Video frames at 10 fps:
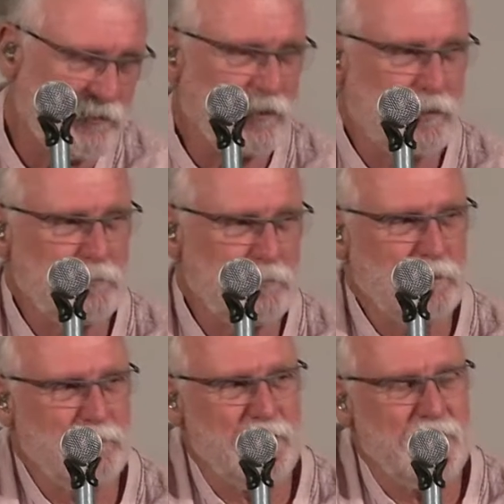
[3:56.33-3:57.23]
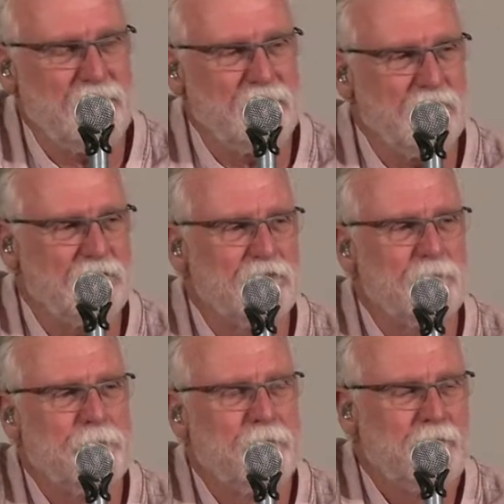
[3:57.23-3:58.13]
She'd come home in the evenings.
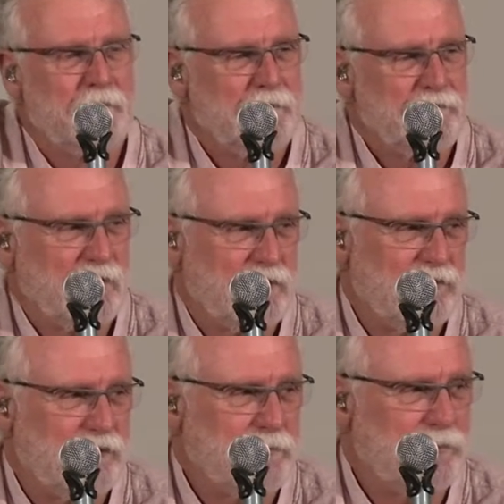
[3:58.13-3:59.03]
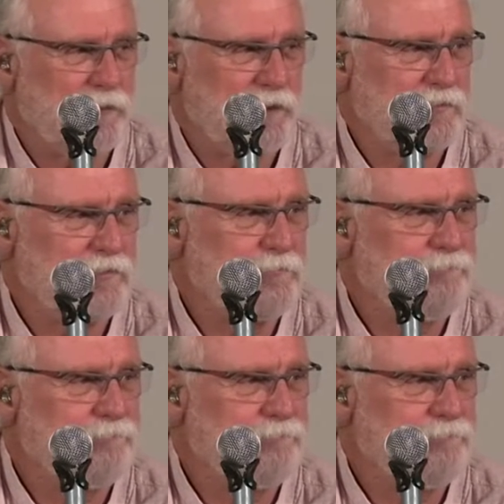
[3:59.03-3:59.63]
She'd have supper with us.